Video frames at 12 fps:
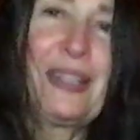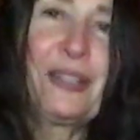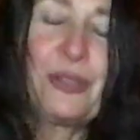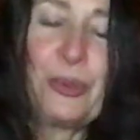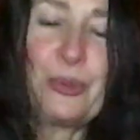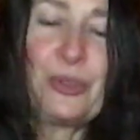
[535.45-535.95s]

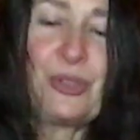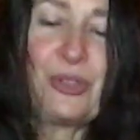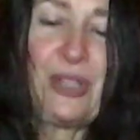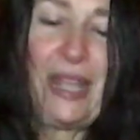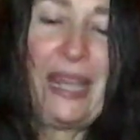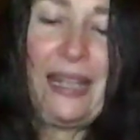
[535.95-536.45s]
So it's
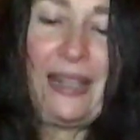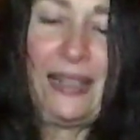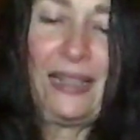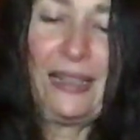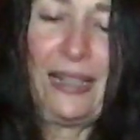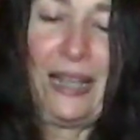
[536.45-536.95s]
just
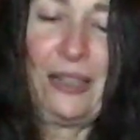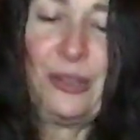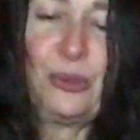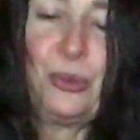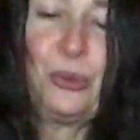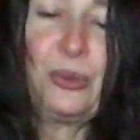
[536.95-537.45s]
anything that I can
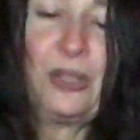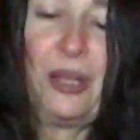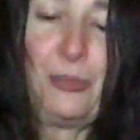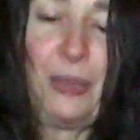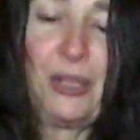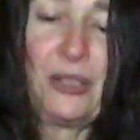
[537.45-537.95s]
do to
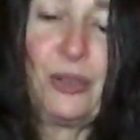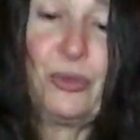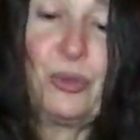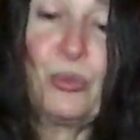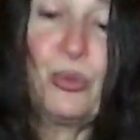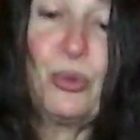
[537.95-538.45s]
get myself
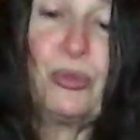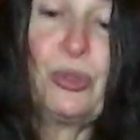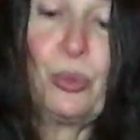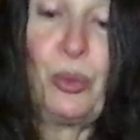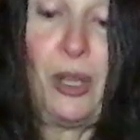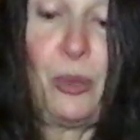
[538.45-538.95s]
to move the
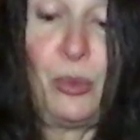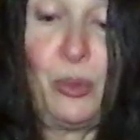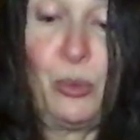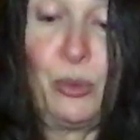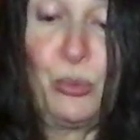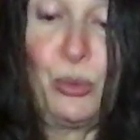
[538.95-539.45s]
way we
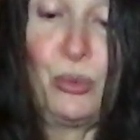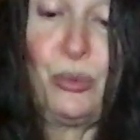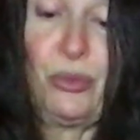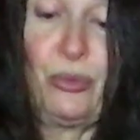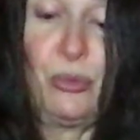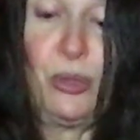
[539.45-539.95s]
would move
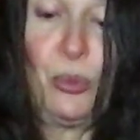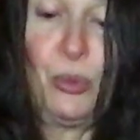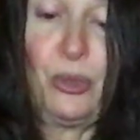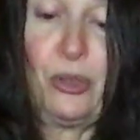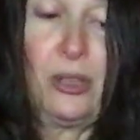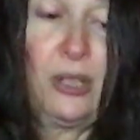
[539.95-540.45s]
if we
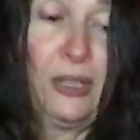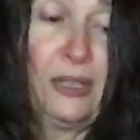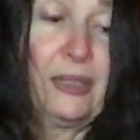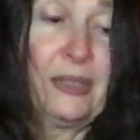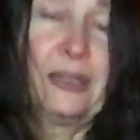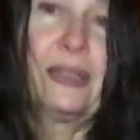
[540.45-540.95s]
were
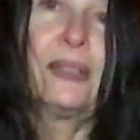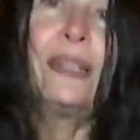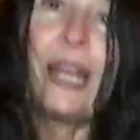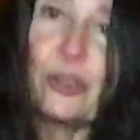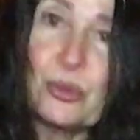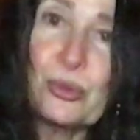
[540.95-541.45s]

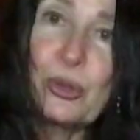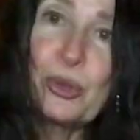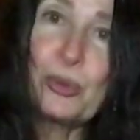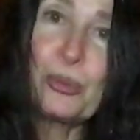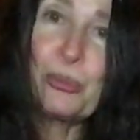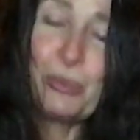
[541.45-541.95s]
natural
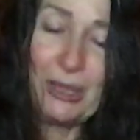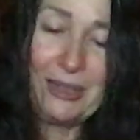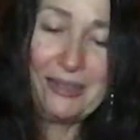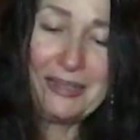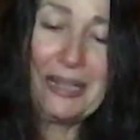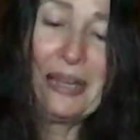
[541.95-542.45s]
human
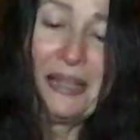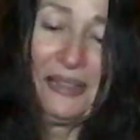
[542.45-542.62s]
beings.